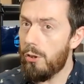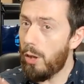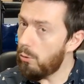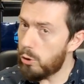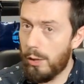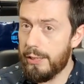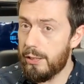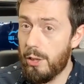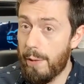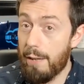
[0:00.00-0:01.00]
Don't try
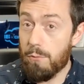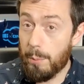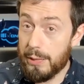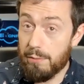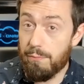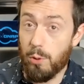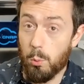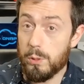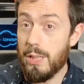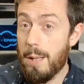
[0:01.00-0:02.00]
to do it from a
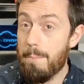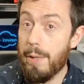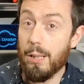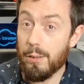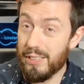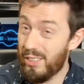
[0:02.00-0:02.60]
default build.